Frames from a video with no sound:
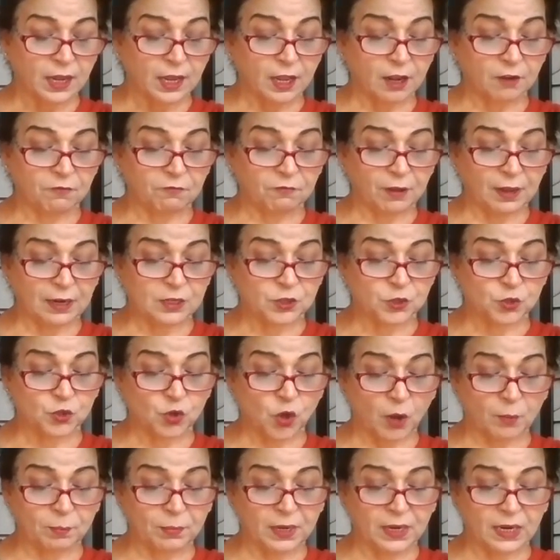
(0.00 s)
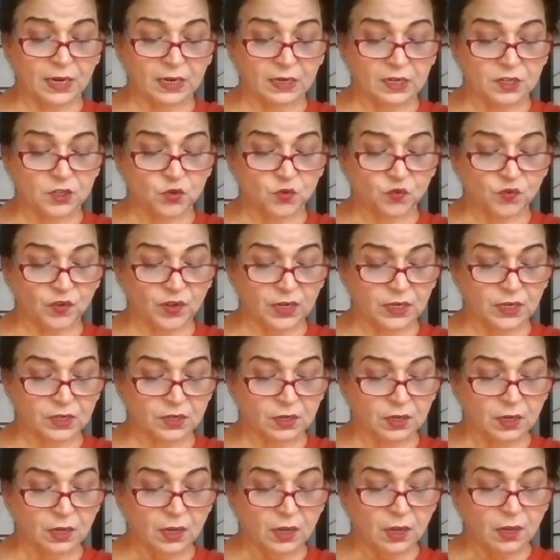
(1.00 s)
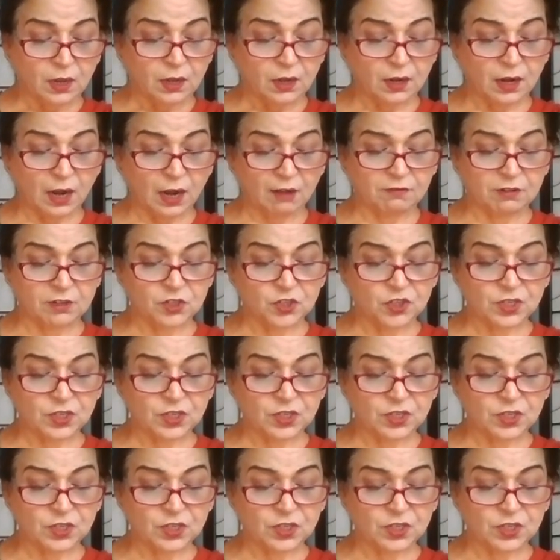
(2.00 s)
and fell sobbing at his feet. Ravan